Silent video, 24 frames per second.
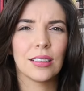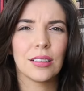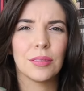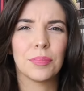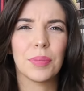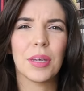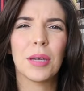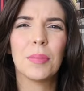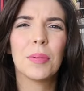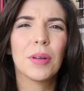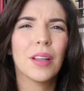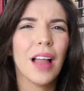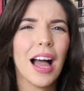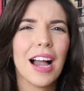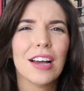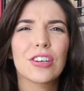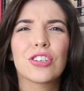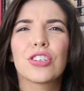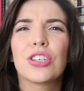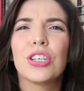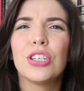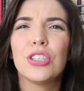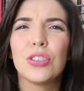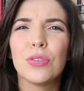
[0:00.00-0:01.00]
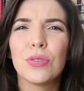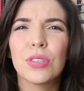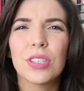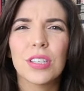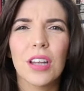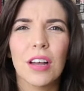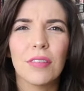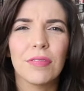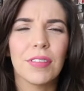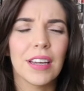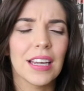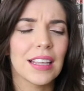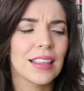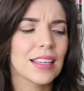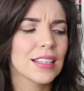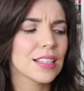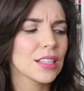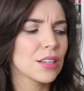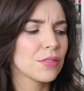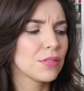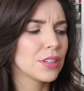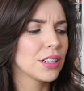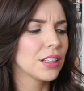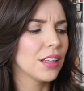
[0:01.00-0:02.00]
people actually do stuff like
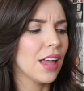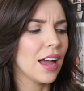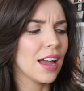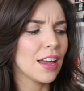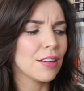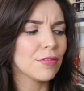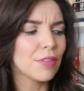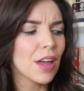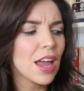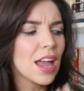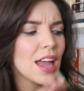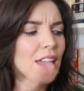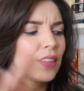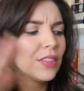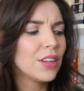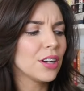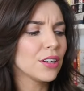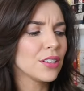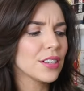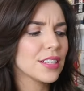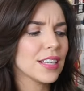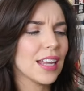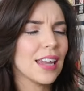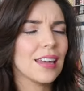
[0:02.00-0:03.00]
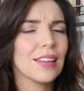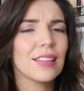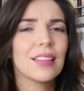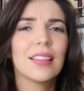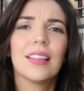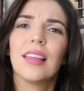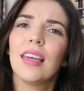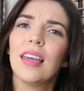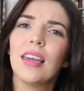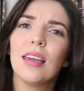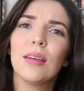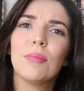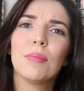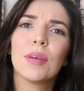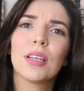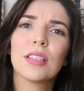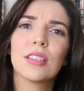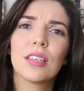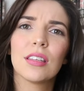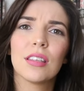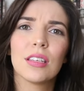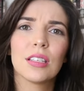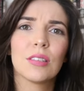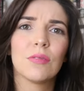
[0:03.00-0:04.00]
this in real life. There is a theme
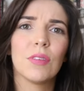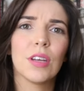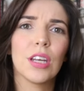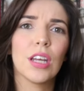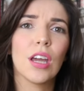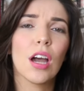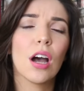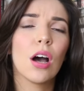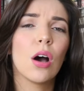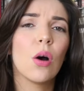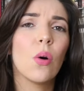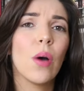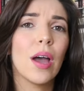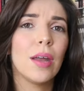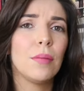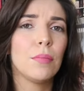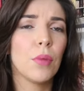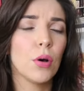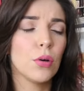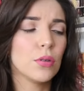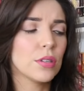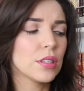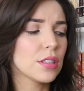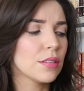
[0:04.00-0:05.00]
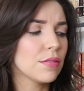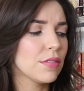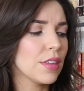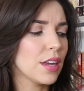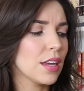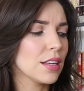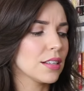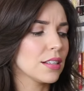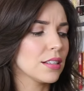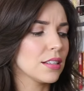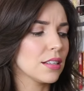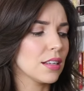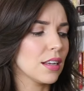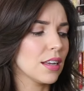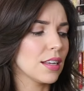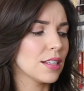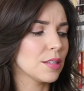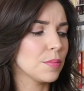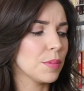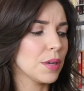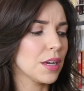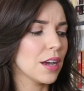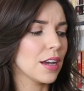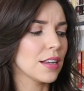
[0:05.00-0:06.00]
to this video, and most of this
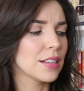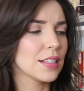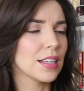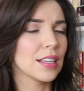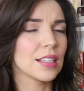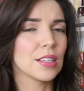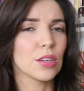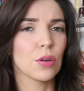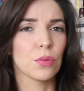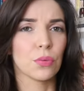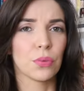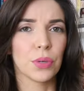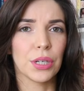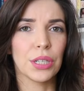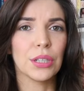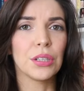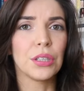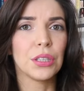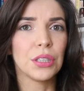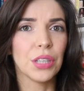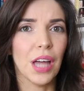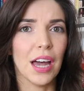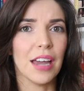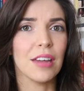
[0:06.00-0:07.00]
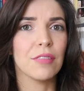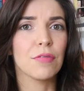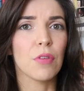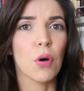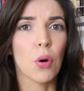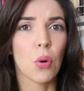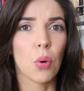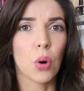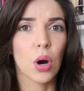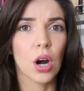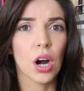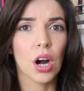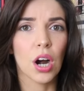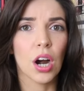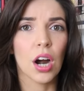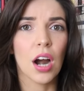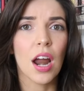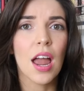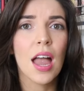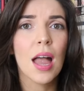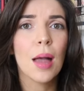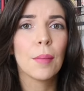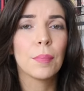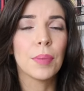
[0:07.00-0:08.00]
is because it's real life
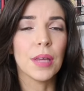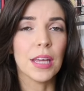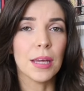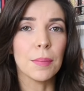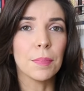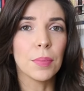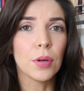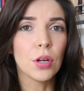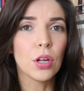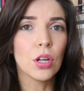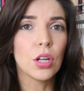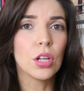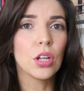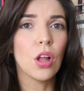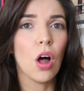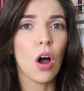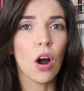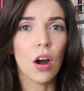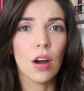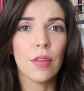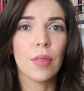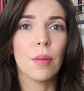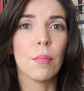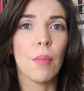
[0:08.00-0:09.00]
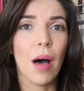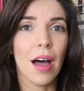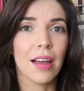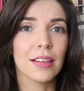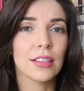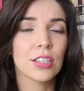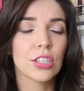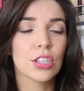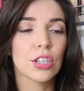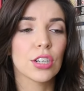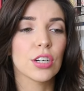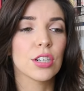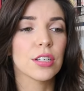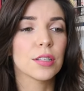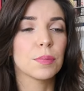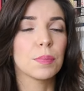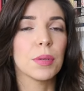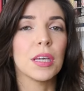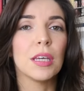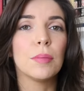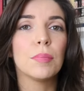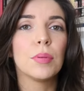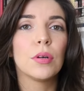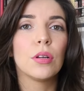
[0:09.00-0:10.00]
horror. People are the monsters.
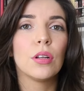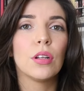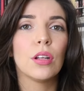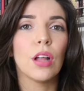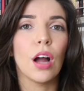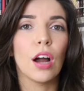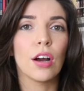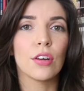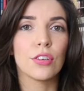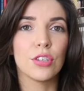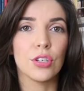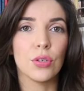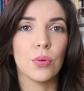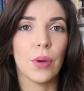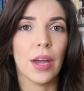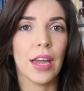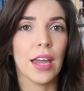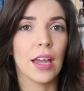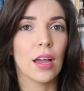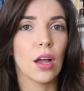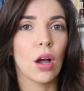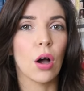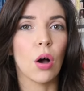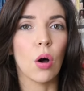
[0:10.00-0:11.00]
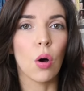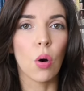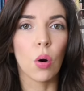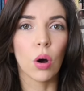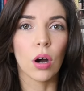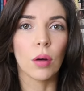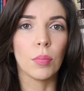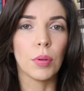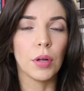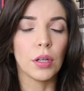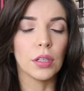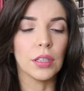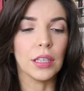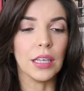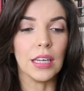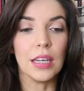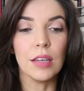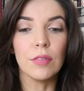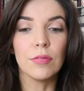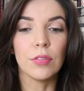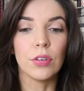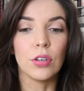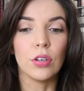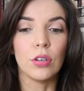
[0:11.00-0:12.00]
People are doing horrible,
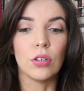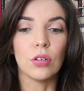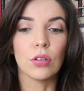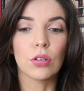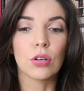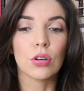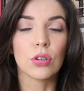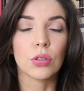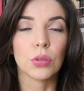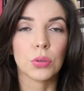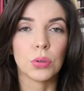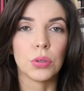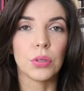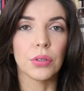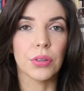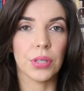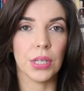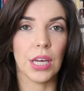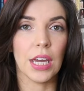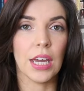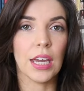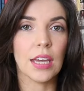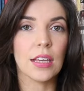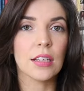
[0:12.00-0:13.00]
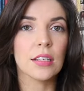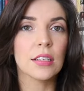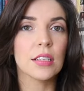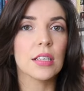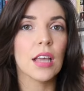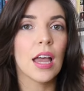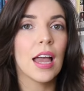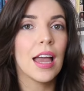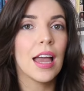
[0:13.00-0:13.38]
evil, cruel things.